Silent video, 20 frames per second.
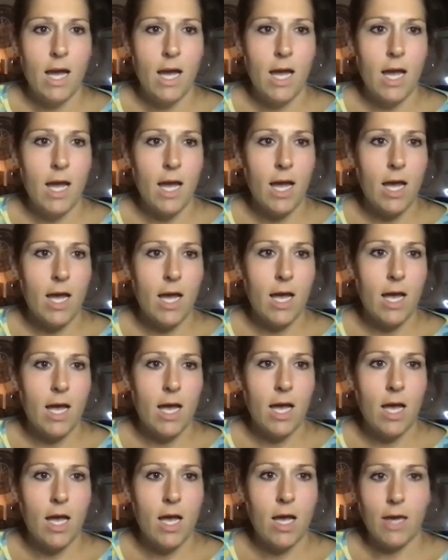
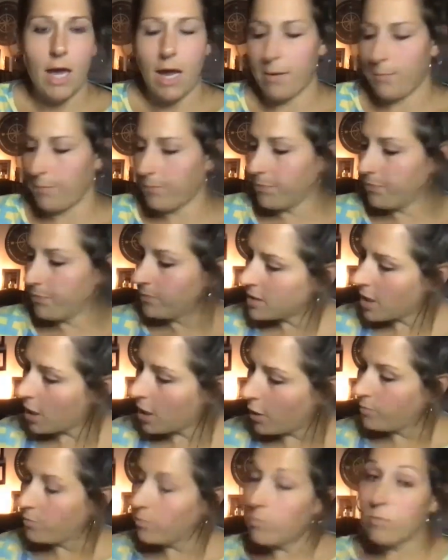Okay,
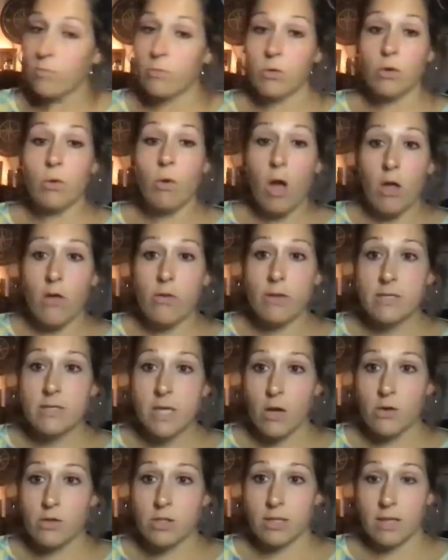so through all of this
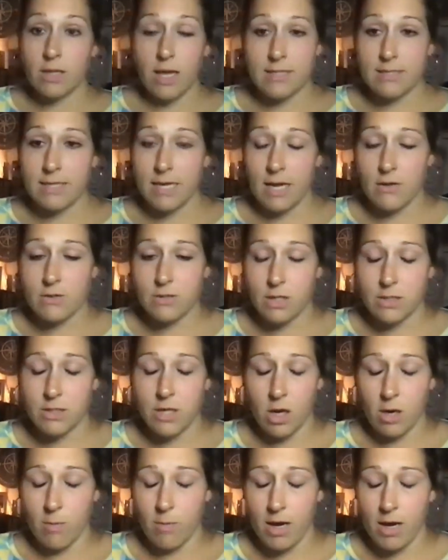coaching, the last thing I was going to
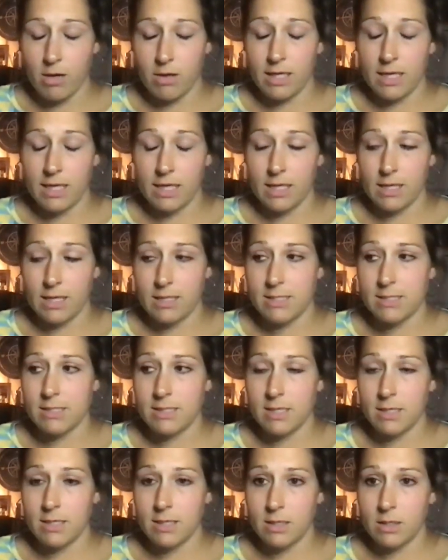talk about
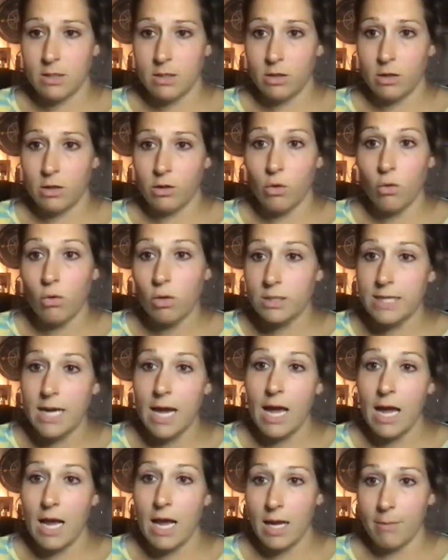is your
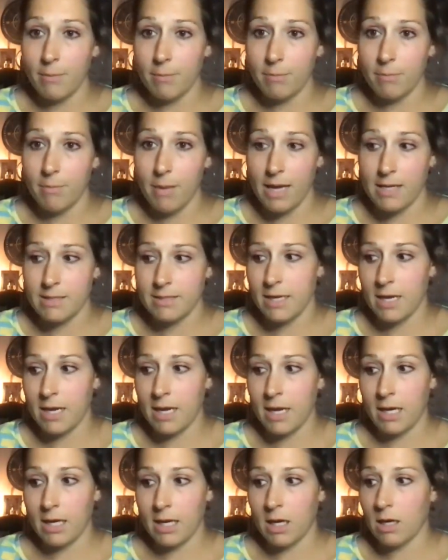time as
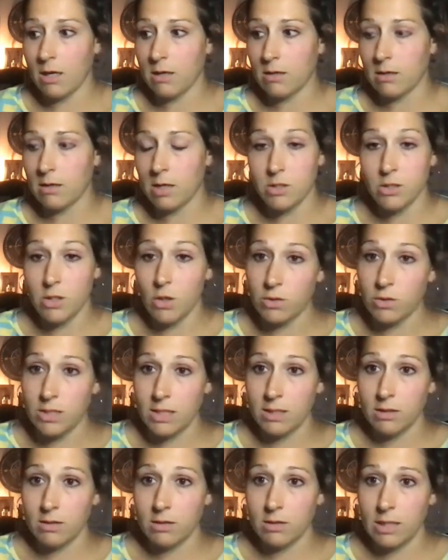a
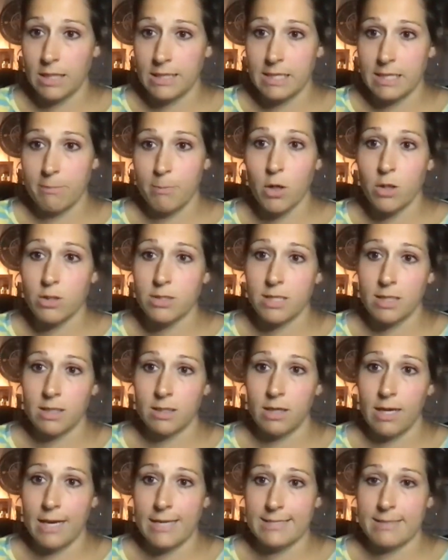consultant, as a
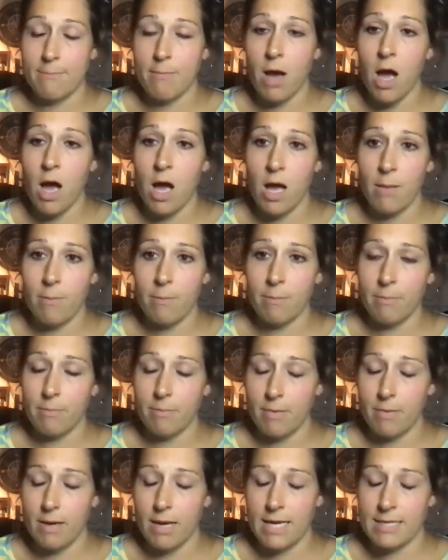person, as a mom,
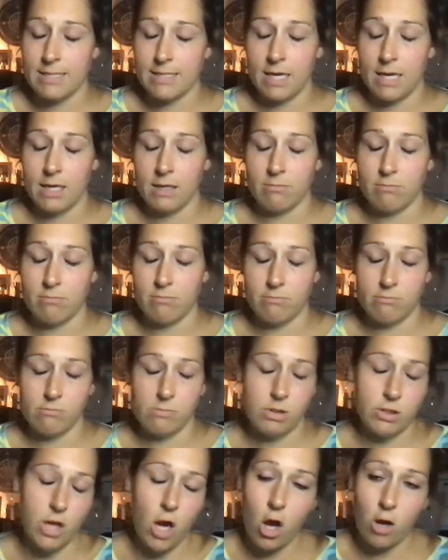as a
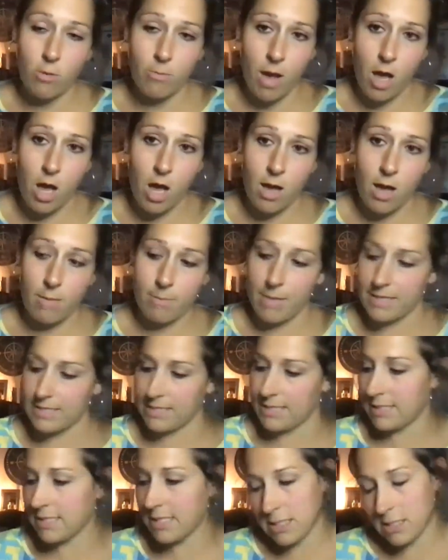dog mom, as
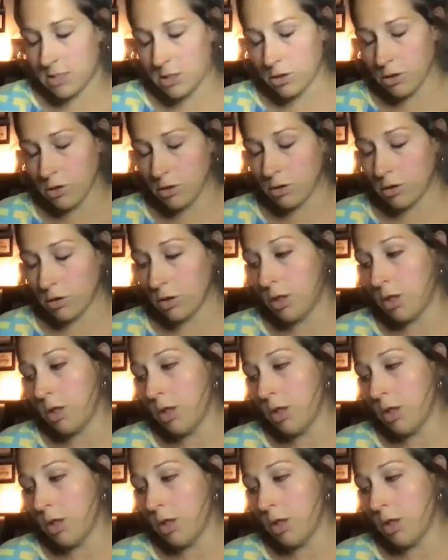a sister.